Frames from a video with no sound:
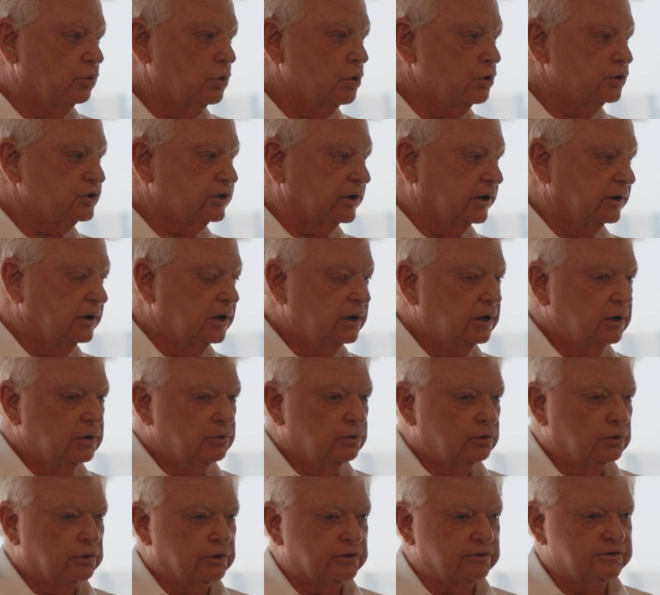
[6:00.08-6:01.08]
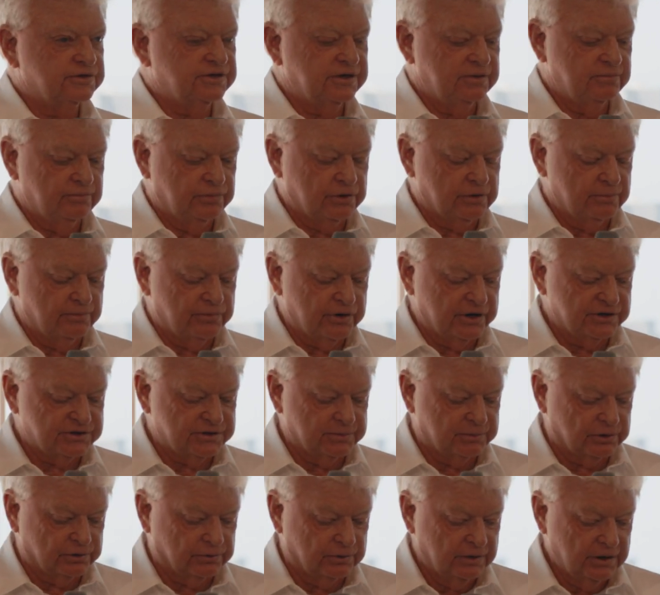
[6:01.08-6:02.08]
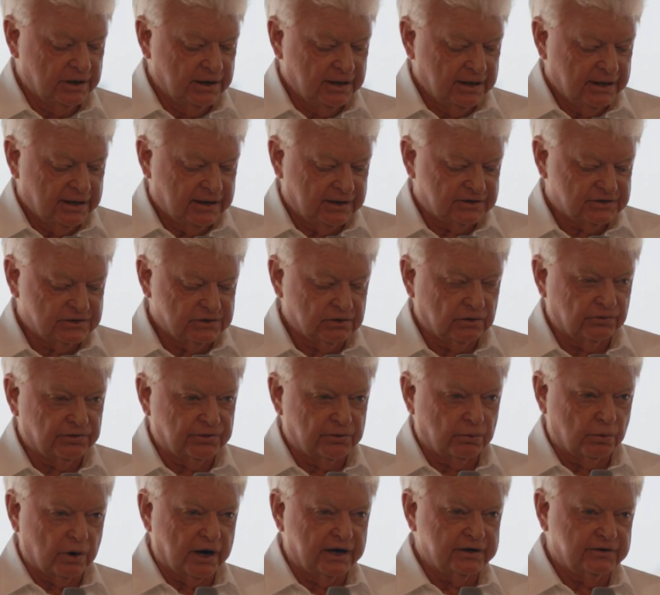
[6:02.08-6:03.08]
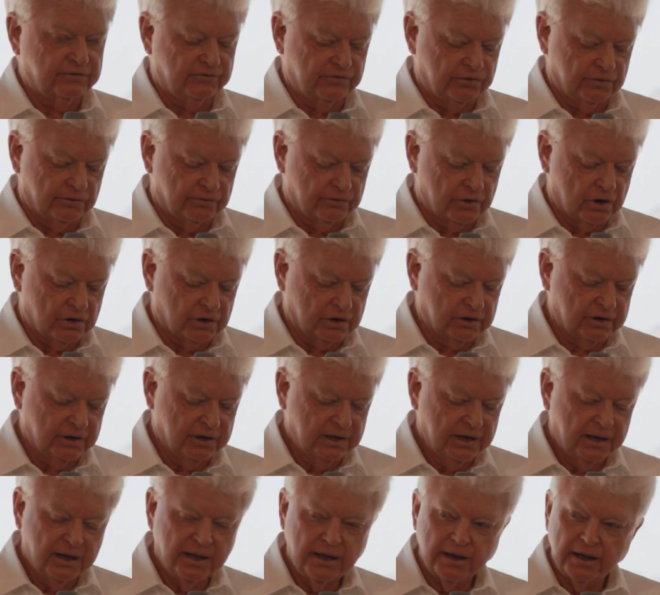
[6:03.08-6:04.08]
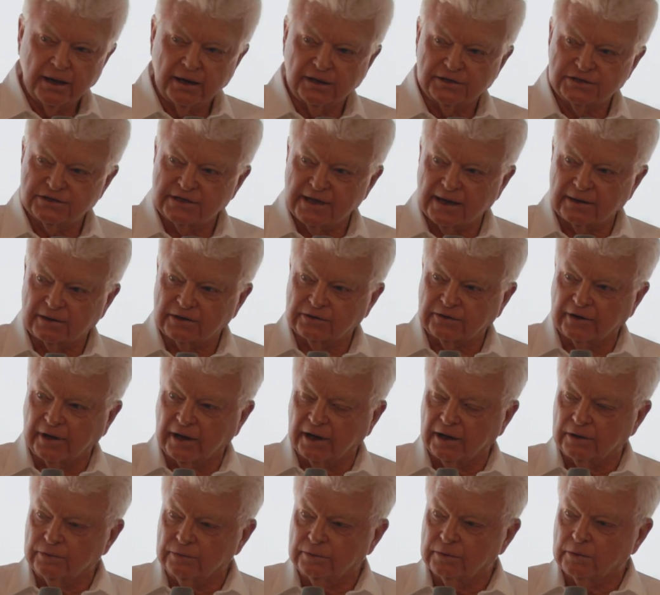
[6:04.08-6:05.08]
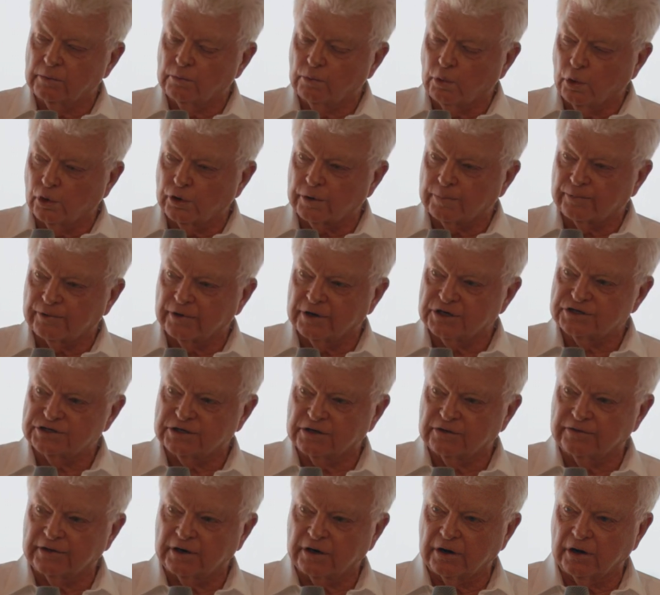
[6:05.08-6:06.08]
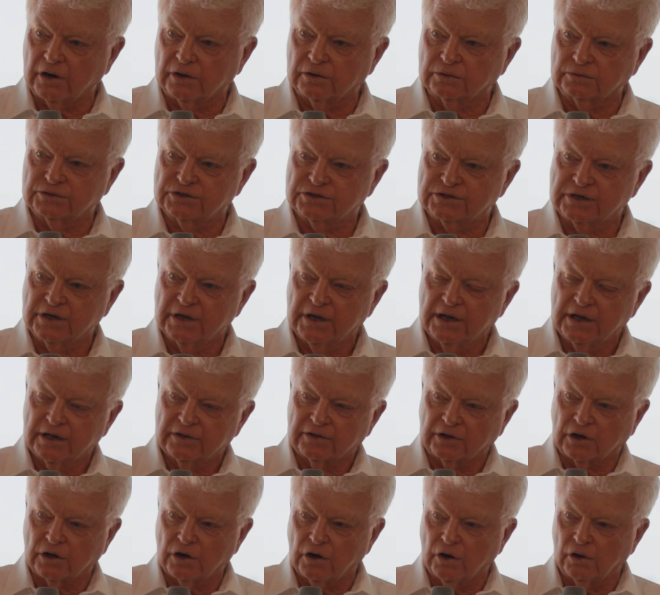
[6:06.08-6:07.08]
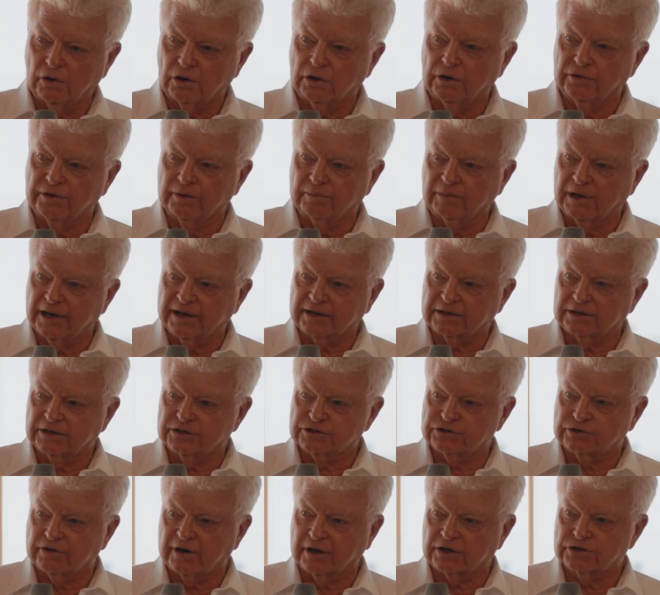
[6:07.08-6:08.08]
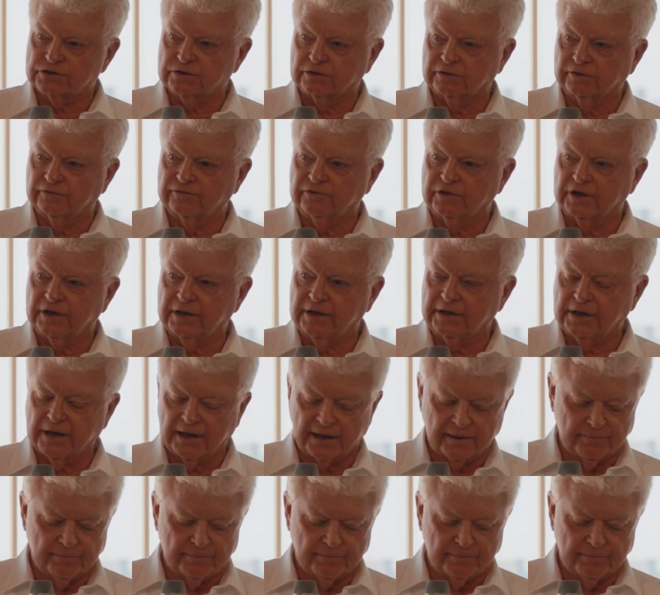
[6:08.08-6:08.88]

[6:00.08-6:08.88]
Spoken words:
water. Water is incompressible. It's not the weight of the rock. And it's that water pressure that holds the coal on the molecular structure of the